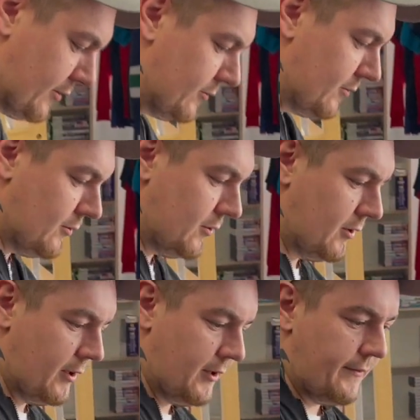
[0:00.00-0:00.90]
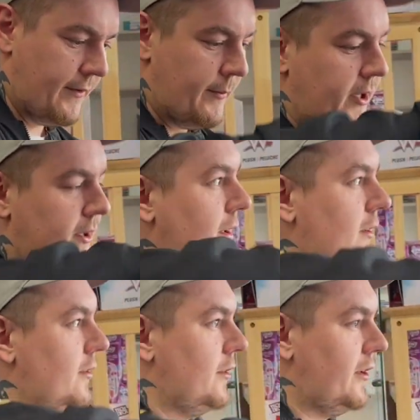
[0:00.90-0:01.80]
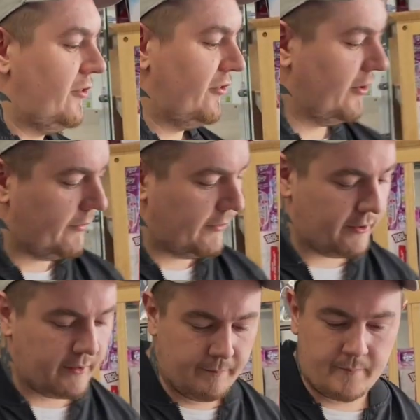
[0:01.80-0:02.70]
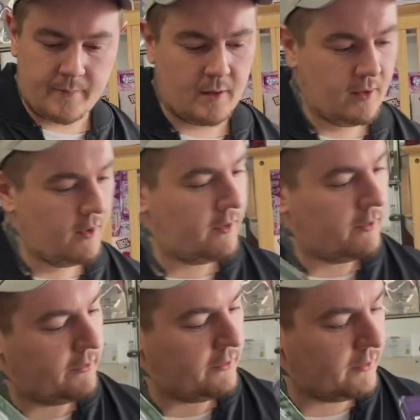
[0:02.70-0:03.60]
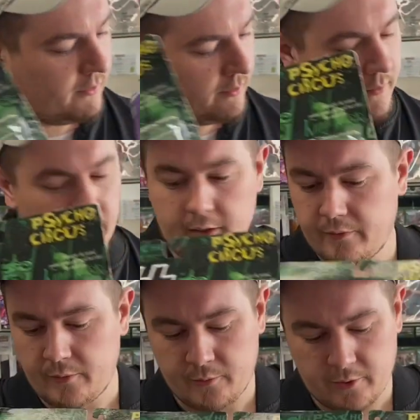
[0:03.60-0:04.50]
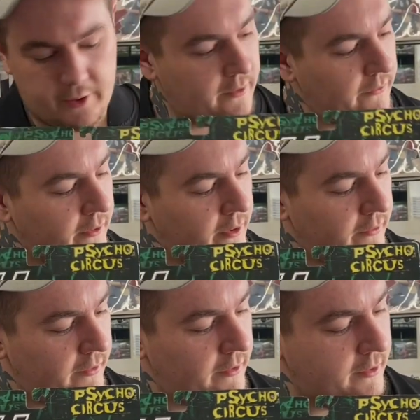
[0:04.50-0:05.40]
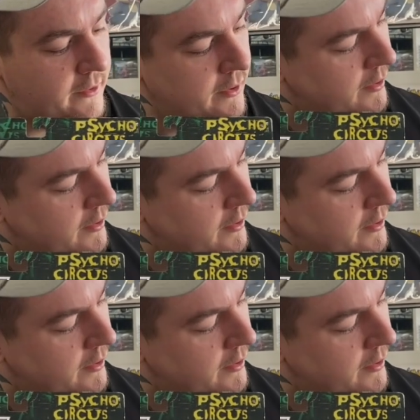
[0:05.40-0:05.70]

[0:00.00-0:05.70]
cool if I make like a little Kiss shelf here. So we got a few more Kiss figures here.